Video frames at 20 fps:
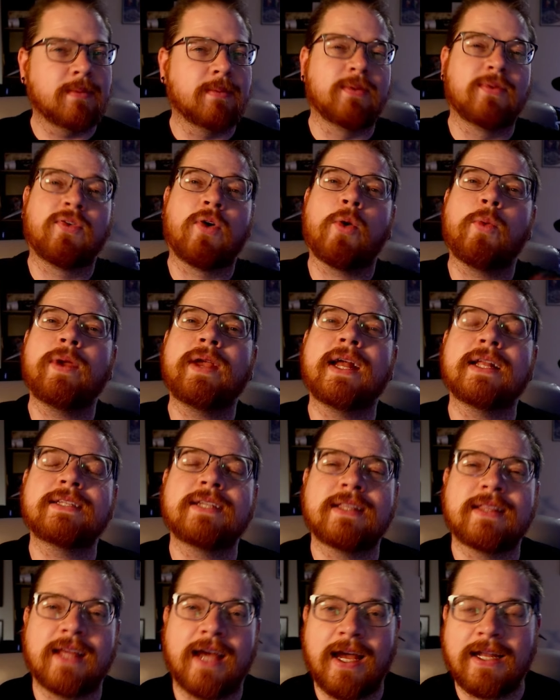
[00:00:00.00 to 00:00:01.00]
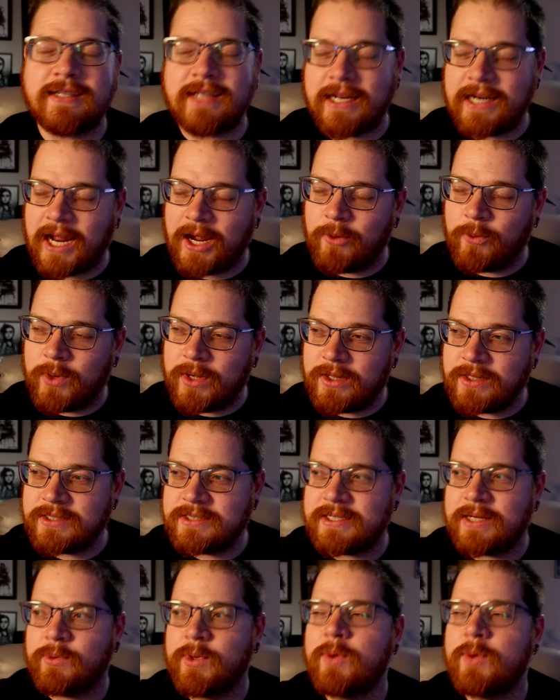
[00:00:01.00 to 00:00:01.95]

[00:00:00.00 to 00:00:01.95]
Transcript: Before we get to that, and I will